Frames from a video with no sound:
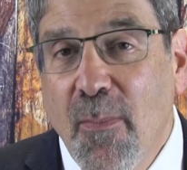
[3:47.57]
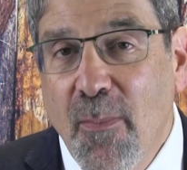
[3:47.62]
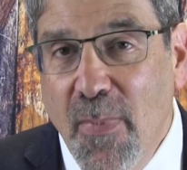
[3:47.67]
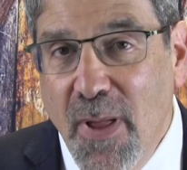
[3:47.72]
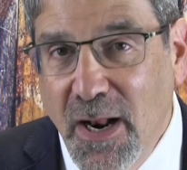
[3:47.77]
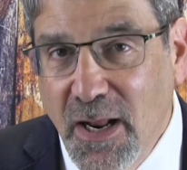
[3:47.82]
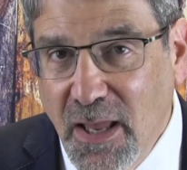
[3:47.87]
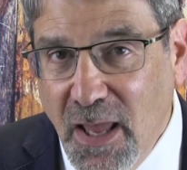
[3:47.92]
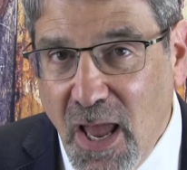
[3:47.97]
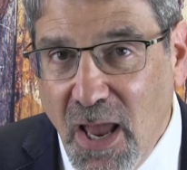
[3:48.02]

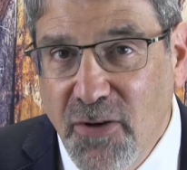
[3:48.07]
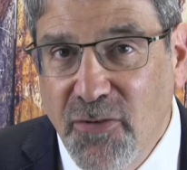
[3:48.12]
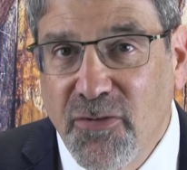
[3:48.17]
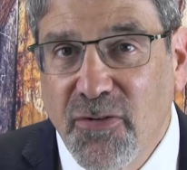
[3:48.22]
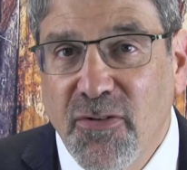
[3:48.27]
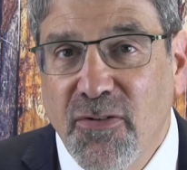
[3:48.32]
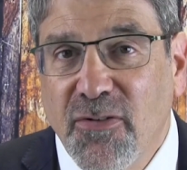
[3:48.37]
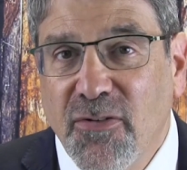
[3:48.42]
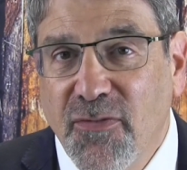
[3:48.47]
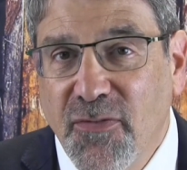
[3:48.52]

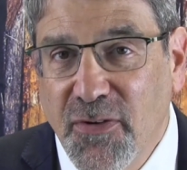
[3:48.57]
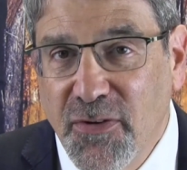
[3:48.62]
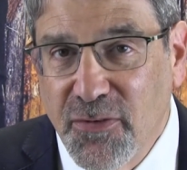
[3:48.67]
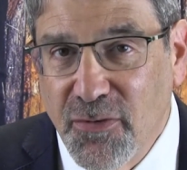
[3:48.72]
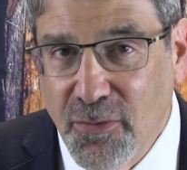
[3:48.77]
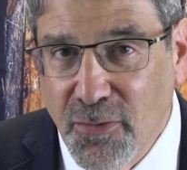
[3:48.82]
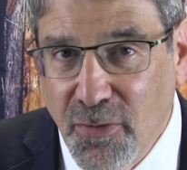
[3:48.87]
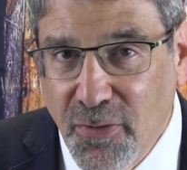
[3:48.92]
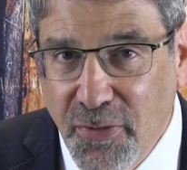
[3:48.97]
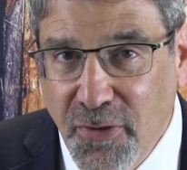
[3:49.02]
medications,
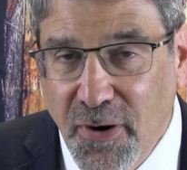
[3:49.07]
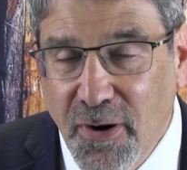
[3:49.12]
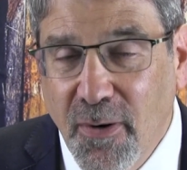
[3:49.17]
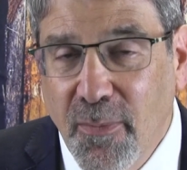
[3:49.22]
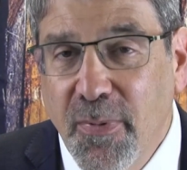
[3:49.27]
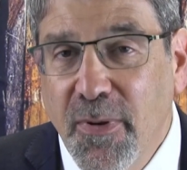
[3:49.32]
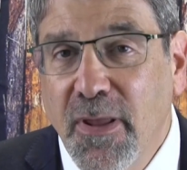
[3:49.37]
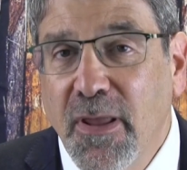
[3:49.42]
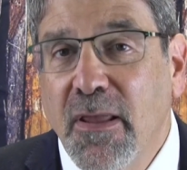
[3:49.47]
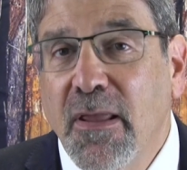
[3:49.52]
physical
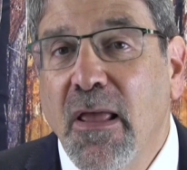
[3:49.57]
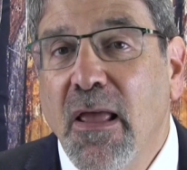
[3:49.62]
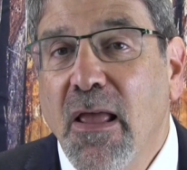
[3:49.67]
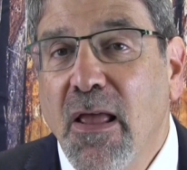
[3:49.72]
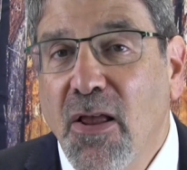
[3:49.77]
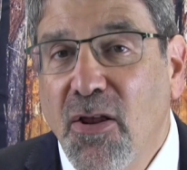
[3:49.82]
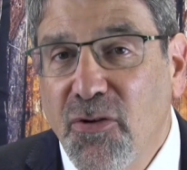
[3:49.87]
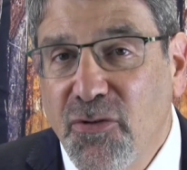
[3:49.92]
therapy,